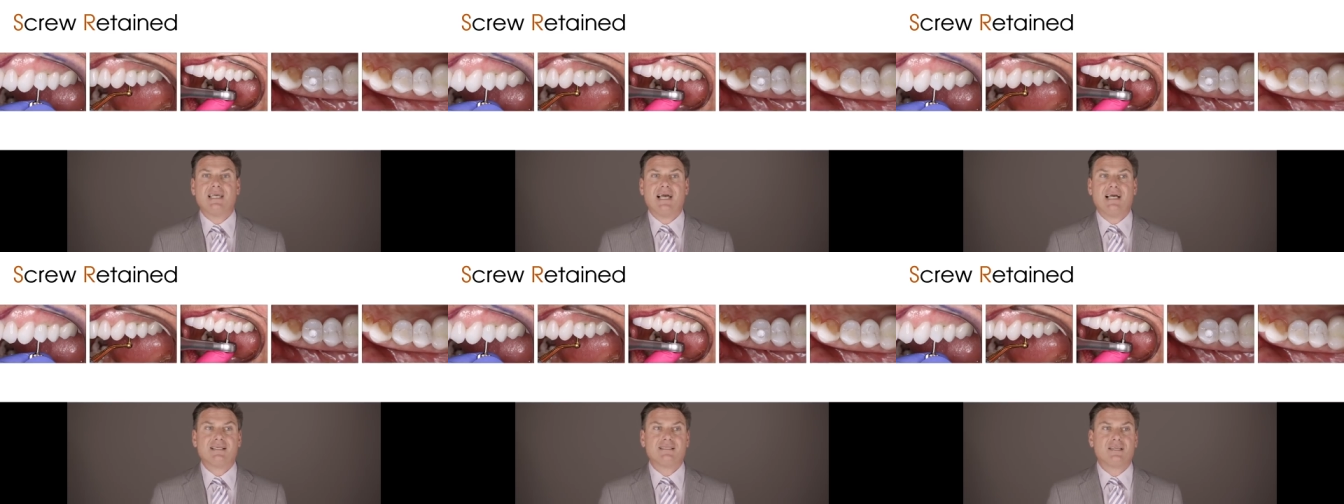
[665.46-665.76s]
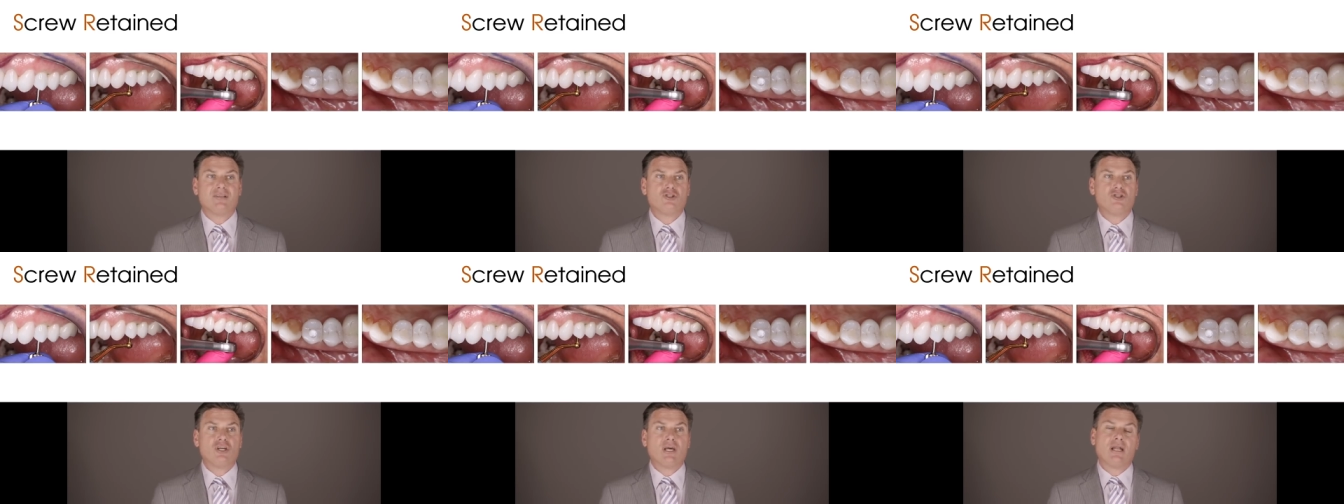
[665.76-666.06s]
the
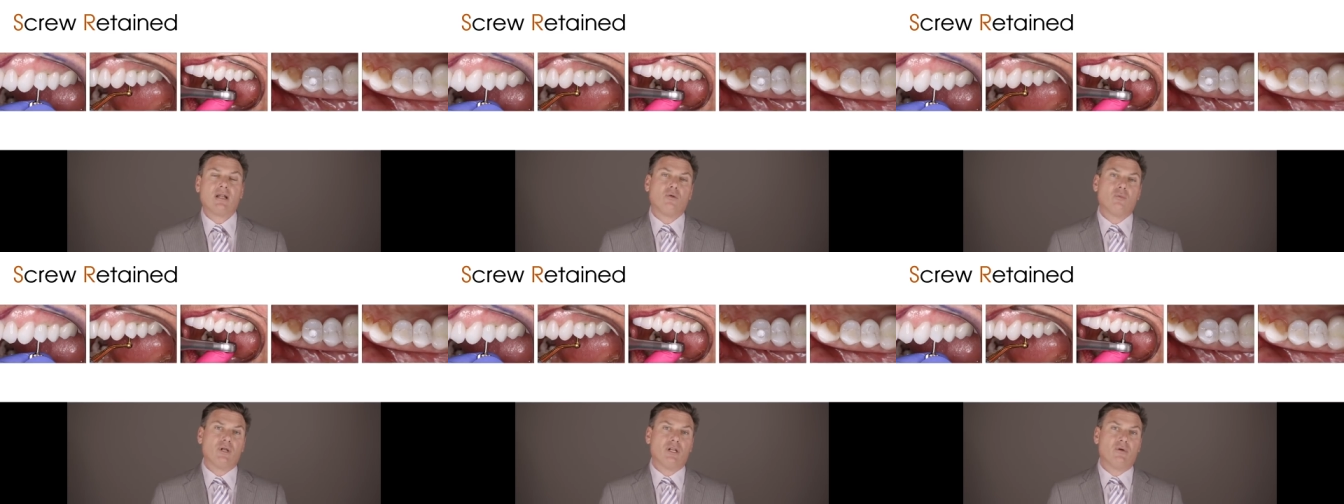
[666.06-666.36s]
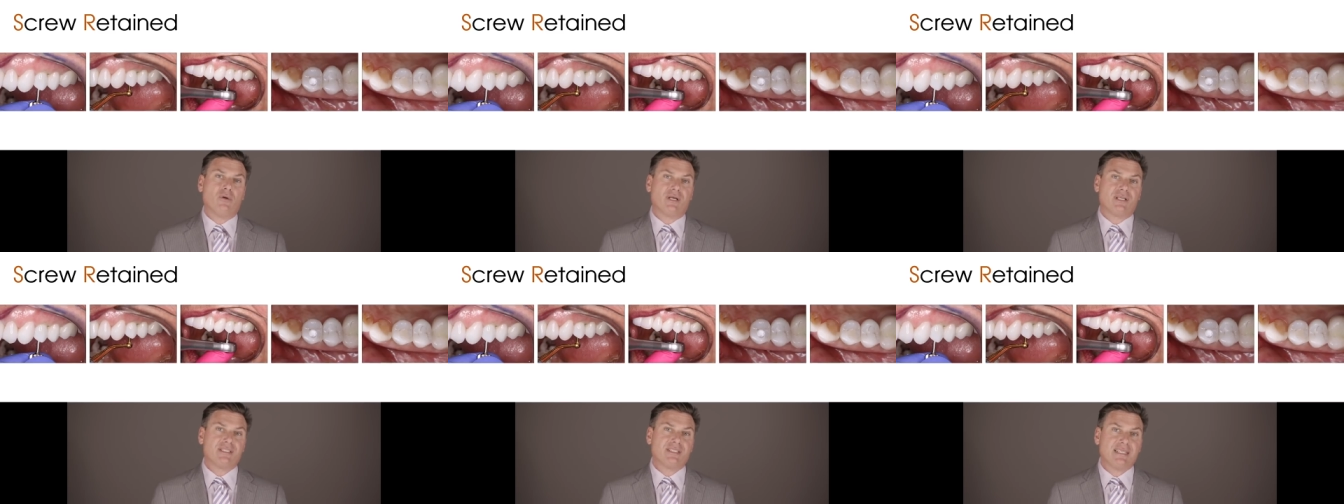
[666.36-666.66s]
access channel, we
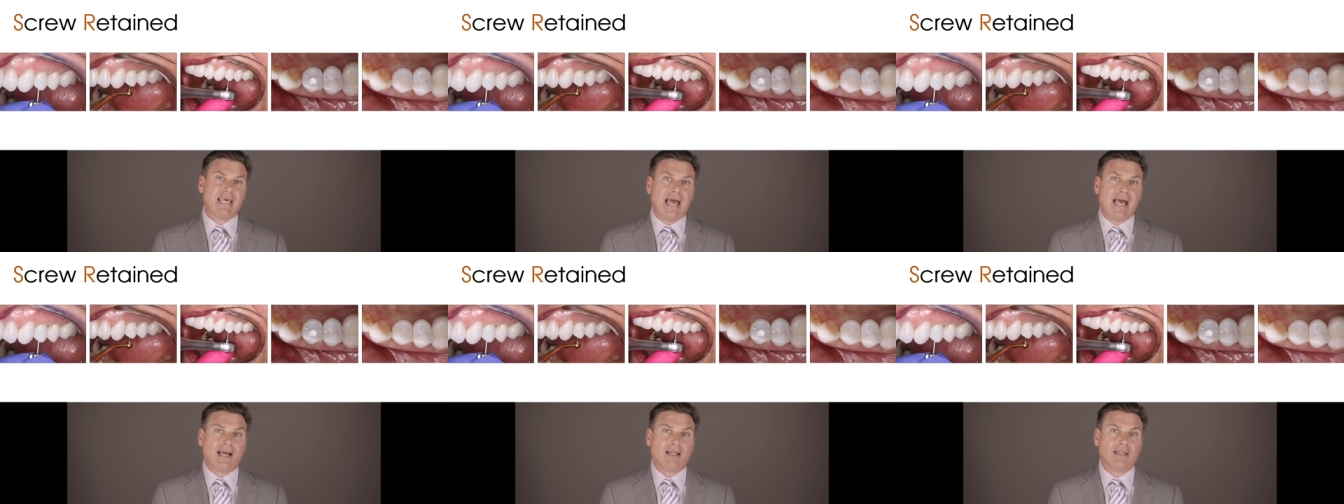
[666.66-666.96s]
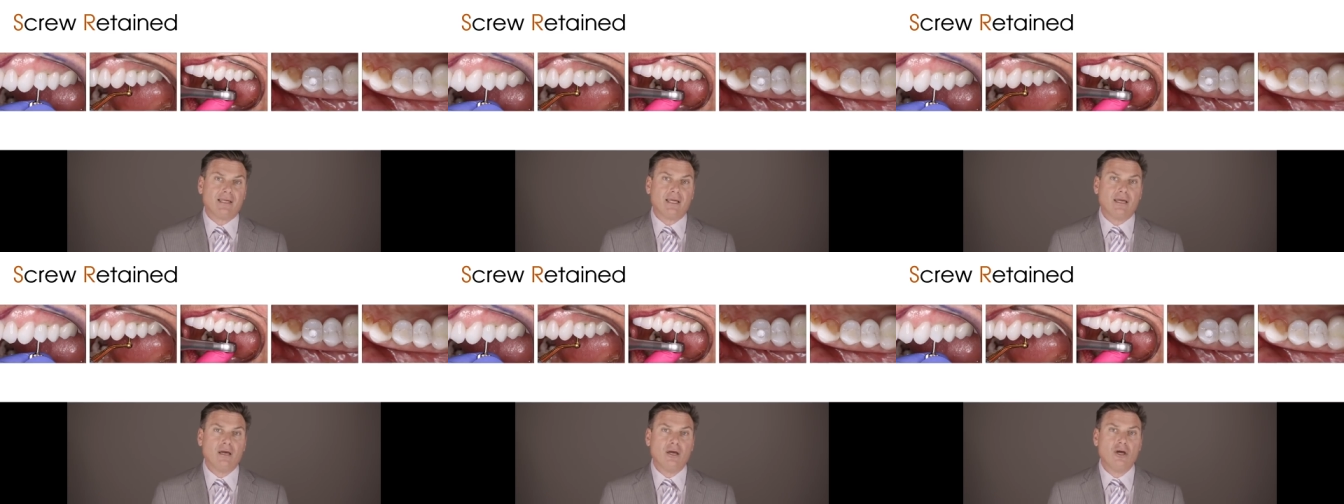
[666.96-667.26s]
know
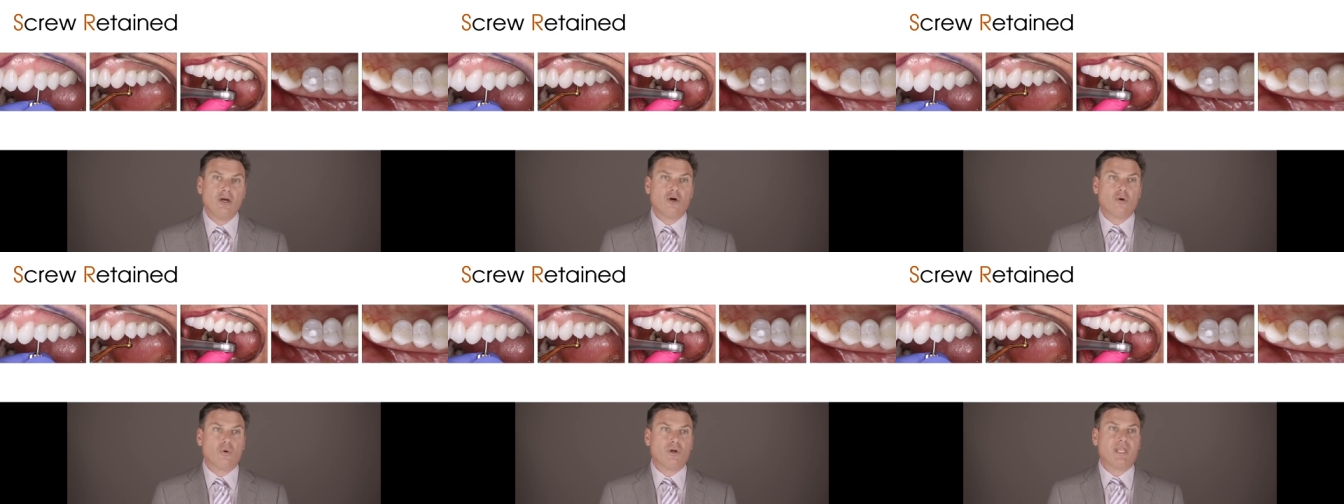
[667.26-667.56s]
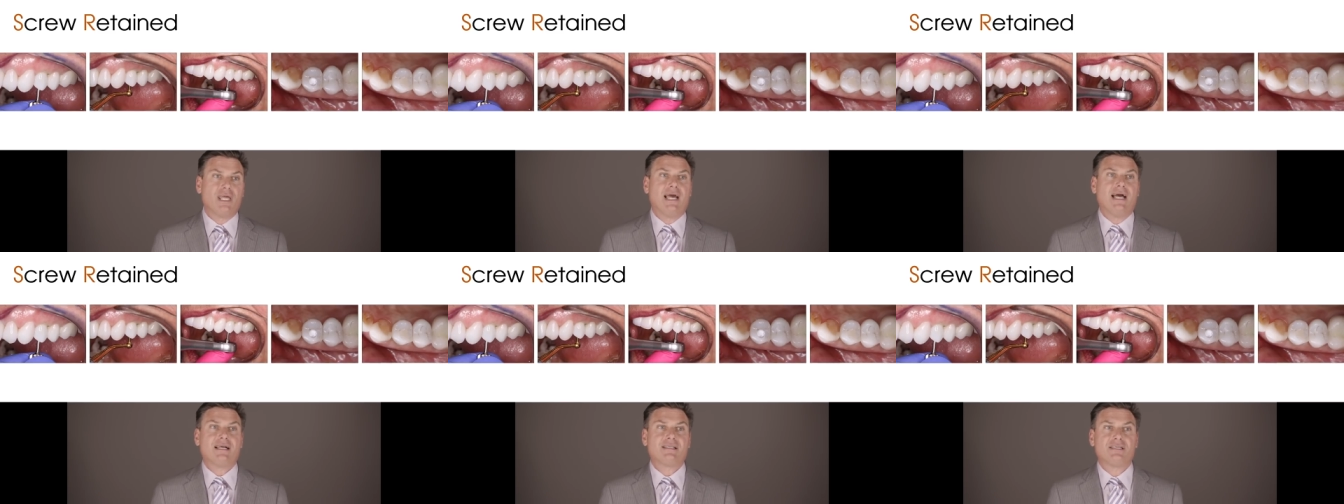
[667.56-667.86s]
exactly where
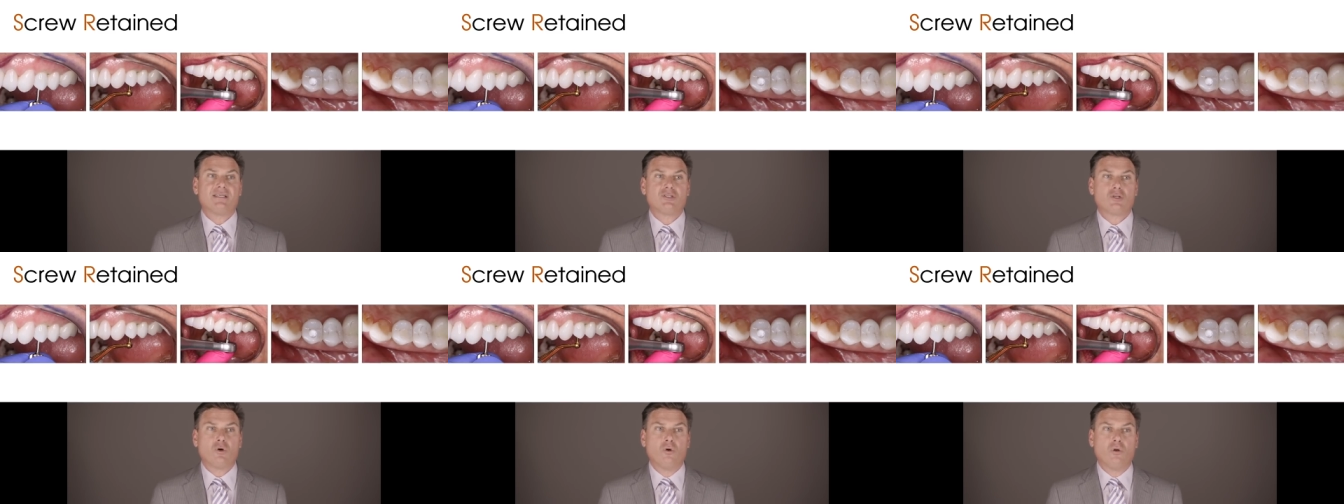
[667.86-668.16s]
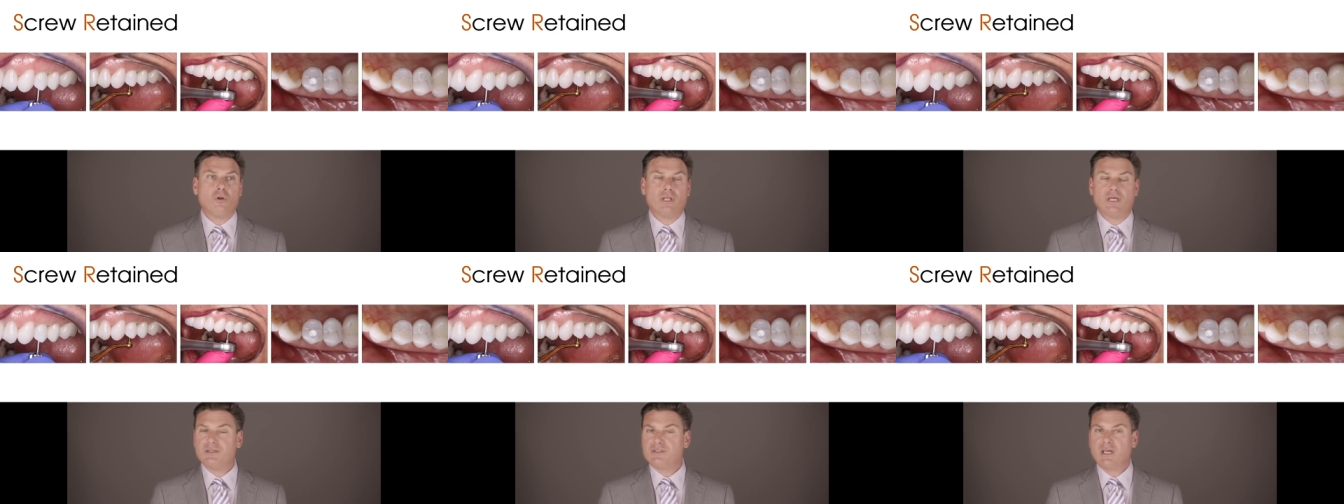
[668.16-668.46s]
the access
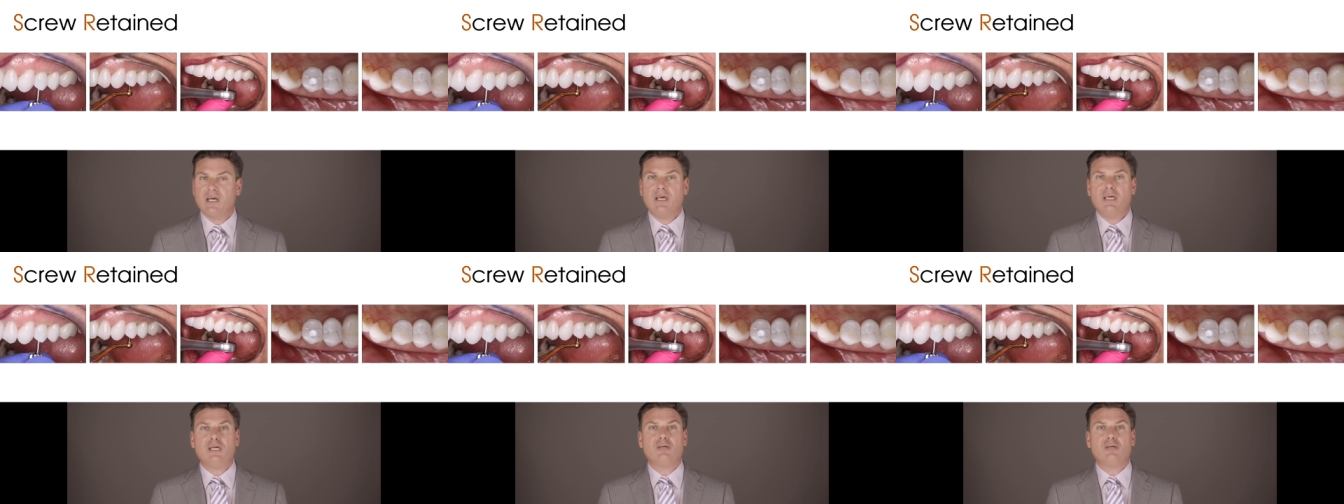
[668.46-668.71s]
hole is.